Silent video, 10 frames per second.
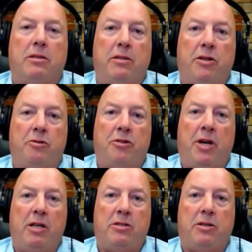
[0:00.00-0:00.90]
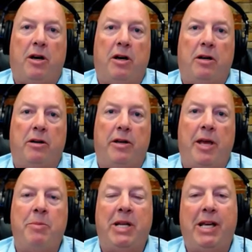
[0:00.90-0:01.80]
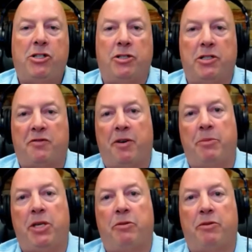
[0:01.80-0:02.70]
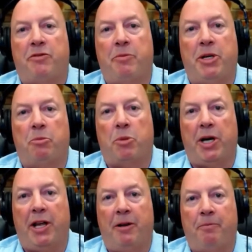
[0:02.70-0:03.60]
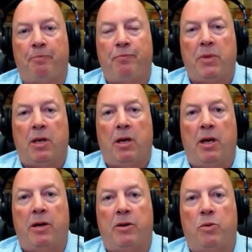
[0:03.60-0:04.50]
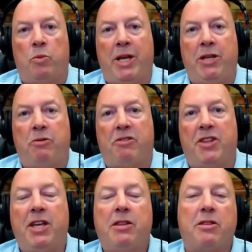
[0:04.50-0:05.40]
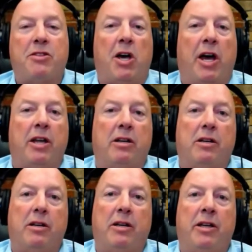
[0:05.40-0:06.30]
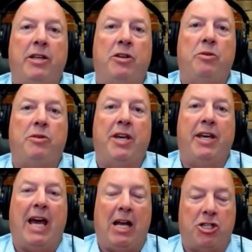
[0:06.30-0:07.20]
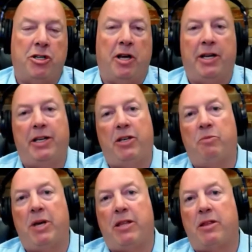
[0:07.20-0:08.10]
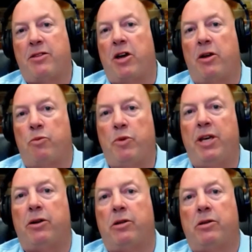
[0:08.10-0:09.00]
Your thoughts are emanations from you and from your brain. And when you think the thought and you take action on it, you make the thought real.